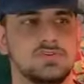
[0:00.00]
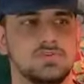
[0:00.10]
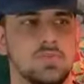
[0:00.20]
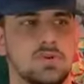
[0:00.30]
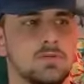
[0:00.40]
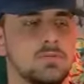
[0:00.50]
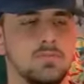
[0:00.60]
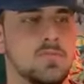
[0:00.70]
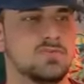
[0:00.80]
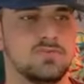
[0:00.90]
just one of the
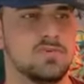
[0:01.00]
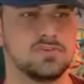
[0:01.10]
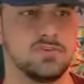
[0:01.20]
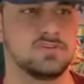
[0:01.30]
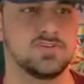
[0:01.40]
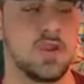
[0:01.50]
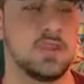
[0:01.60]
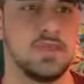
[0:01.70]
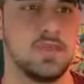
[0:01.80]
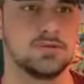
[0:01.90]
most visually
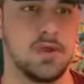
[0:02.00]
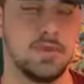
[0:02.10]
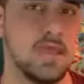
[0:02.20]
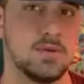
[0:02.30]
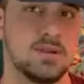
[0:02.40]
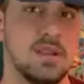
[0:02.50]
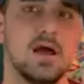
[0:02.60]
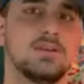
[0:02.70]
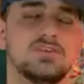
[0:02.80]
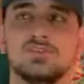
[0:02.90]
striking games coming out, and
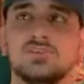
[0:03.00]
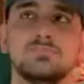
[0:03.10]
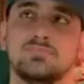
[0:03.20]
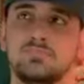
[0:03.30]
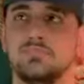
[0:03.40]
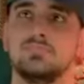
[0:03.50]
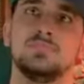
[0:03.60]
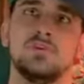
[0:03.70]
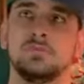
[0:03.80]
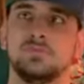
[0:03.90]
not just in
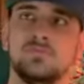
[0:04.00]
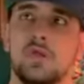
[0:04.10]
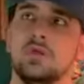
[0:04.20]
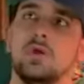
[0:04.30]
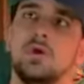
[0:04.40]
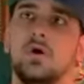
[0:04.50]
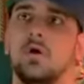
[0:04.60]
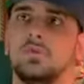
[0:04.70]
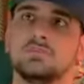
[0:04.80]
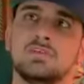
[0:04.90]
terms of like,
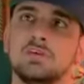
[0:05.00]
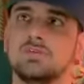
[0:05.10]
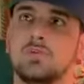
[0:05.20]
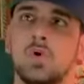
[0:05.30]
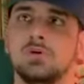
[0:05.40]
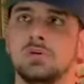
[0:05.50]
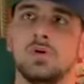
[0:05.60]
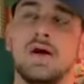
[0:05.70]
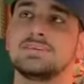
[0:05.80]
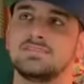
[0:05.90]
oh, the texture quality and
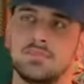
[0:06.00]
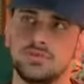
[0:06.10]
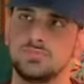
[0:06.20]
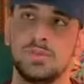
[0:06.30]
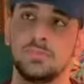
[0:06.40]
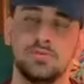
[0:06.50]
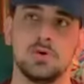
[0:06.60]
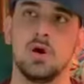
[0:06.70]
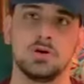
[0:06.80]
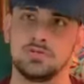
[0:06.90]
all that stuff. I just mean in
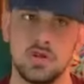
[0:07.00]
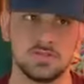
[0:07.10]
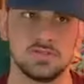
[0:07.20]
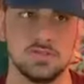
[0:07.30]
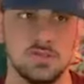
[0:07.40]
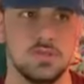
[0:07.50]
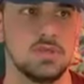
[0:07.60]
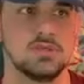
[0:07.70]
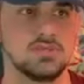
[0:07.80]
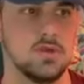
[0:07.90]
pure art direction.
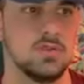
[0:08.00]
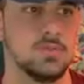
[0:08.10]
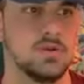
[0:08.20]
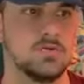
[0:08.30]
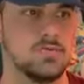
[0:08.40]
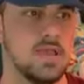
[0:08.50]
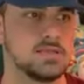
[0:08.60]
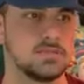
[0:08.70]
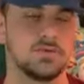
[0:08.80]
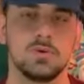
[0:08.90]
So let me know if you
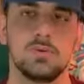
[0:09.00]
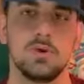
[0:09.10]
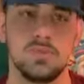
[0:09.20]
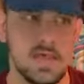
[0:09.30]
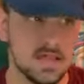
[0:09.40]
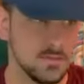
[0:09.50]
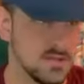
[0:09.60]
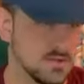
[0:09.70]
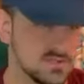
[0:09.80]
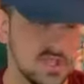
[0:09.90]
guys agree with that. Let me
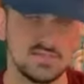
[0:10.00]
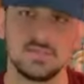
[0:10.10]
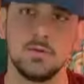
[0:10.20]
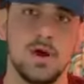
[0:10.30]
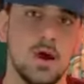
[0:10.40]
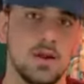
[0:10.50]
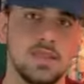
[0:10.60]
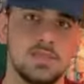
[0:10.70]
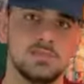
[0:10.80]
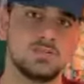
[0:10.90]
know what you guys think about
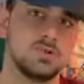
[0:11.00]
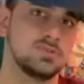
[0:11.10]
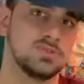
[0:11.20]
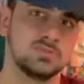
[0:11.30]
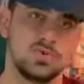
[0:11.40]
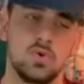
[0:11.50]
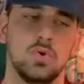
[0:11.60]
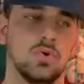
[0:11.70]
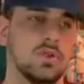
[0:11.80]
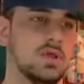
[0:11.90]
Arcane Studios as a
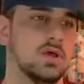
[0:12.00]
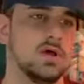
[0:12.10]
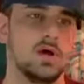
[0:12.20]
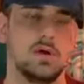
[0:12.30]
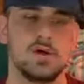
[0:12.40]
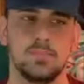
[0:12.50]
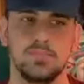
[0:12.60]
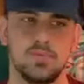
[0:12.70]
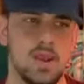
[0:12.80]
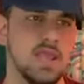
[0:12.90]
whole, about
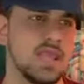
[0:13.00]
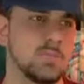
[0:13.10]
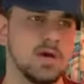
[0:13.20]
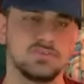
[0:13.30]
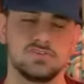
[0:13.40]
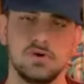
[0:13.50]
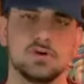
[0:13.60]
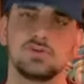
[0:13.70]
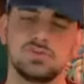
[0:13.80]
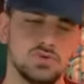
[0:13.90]
Prey, about
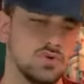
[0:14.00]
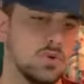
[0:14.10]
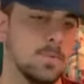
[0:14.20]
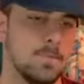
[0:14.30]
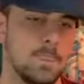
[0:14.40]
Dishonored 2